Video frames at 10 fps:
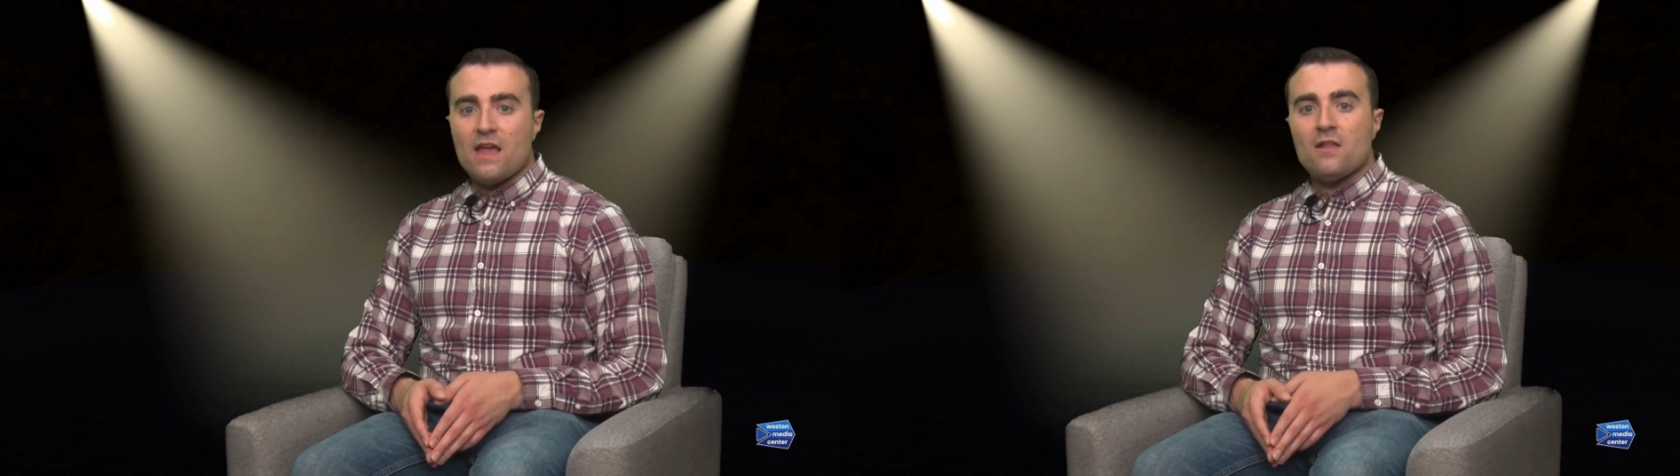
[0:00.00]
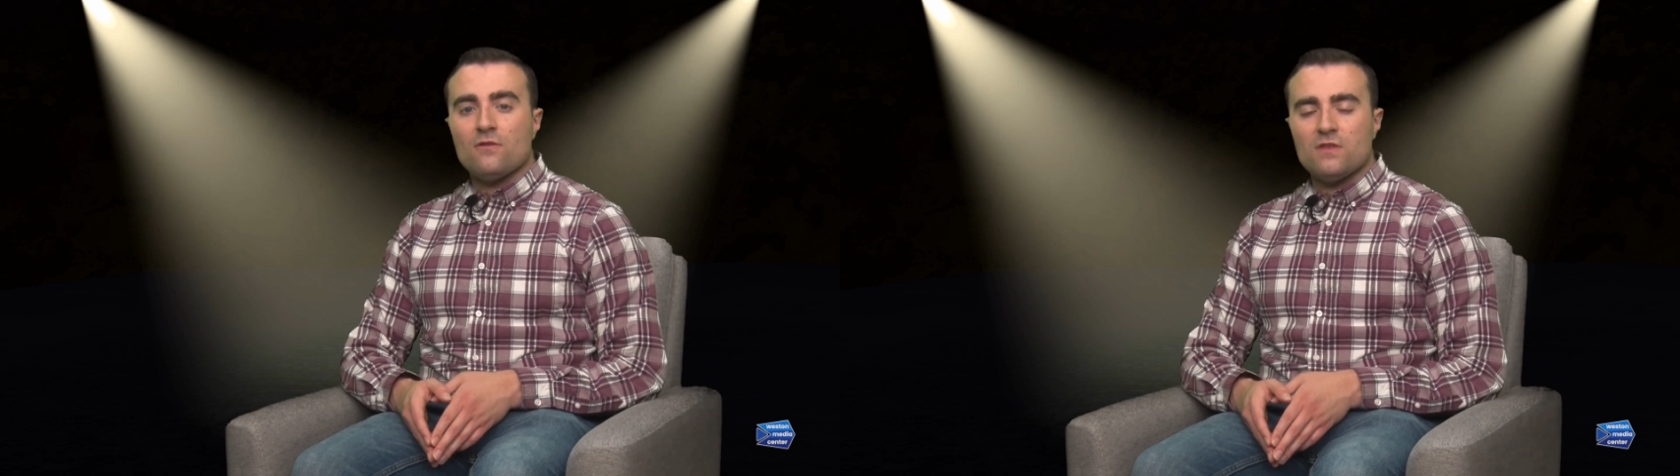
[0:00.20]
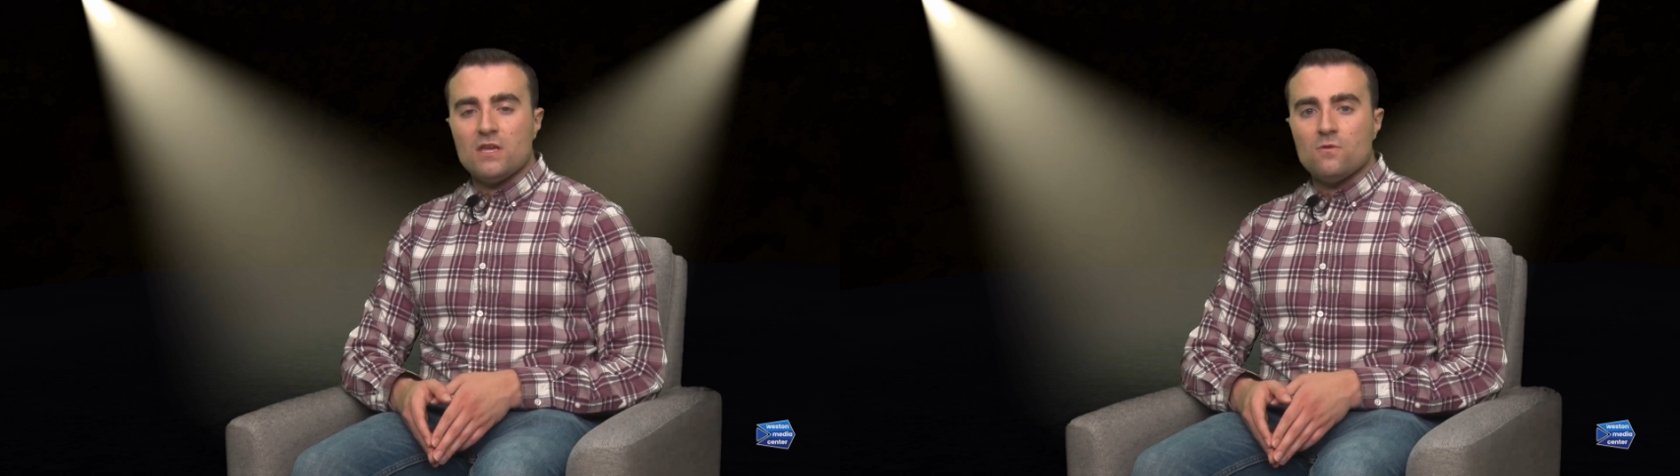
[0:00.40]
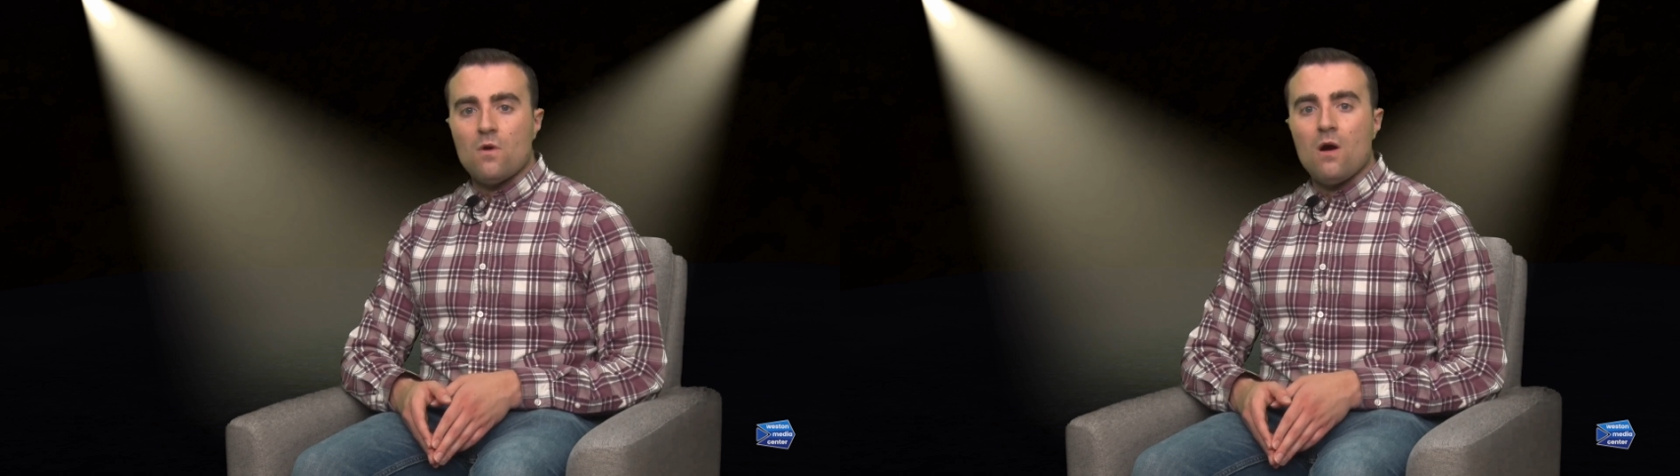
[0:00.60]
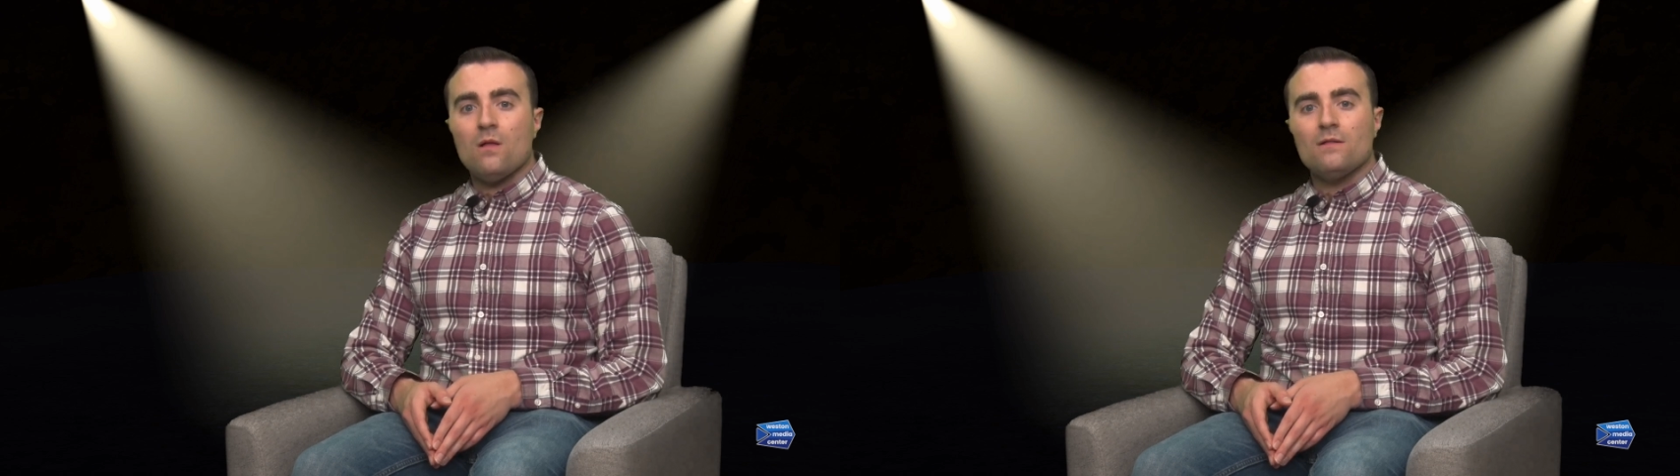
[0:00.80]
and I'll see you
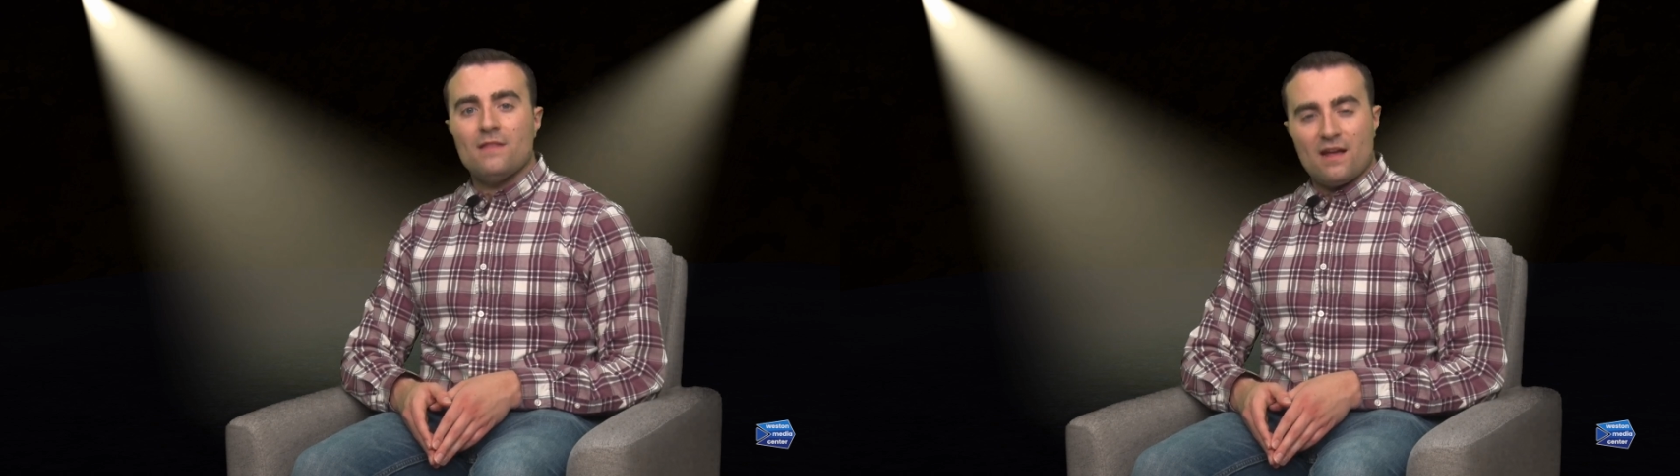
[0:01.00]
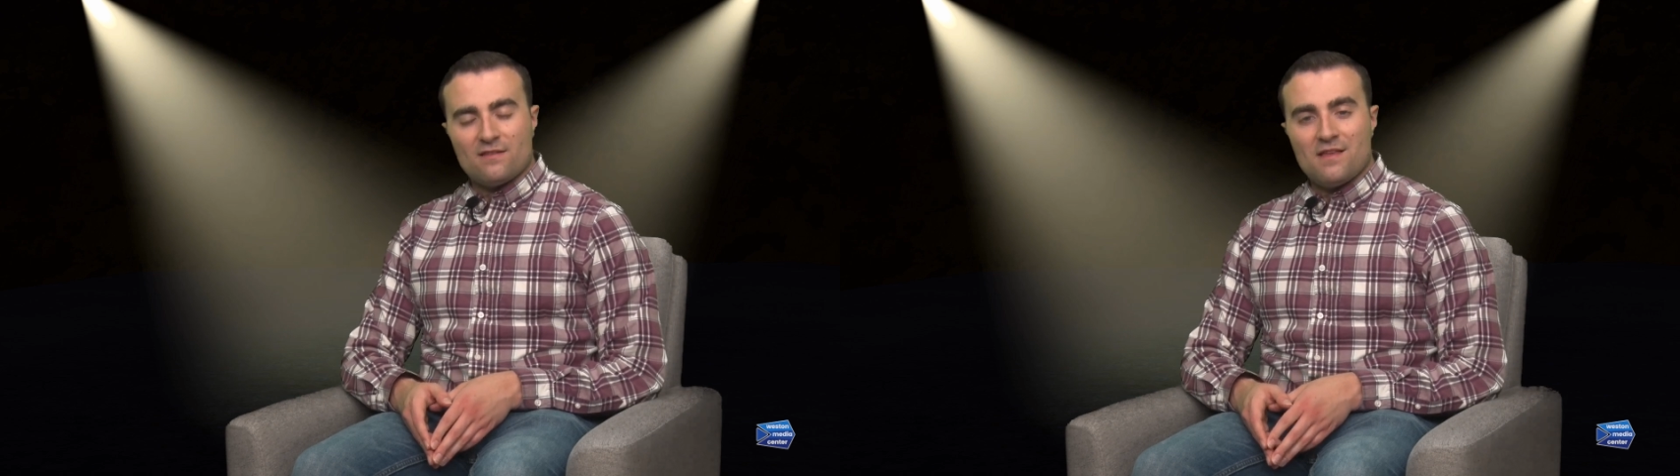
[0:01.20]
all next